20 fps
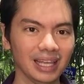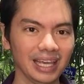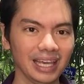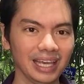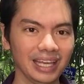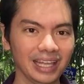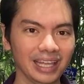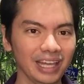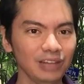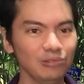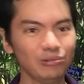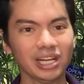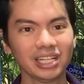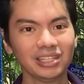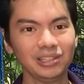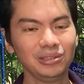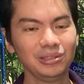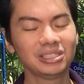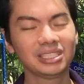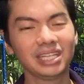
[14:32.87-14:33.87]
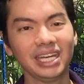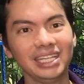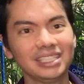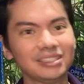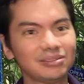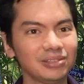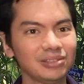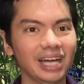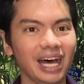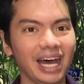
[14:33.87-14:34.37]
In what use
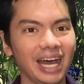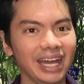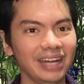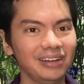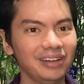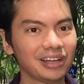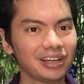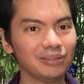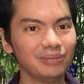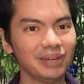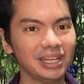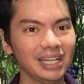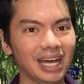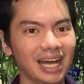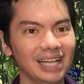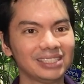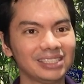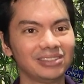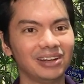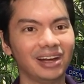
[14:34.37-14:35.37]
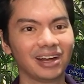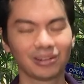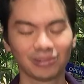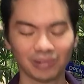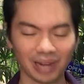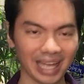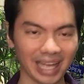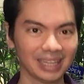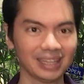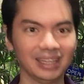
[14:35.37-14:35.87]
case would I recommend ASRock
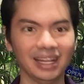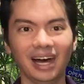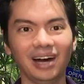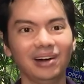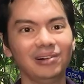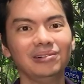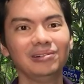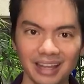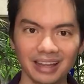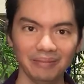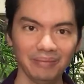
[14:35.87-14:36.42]
right now?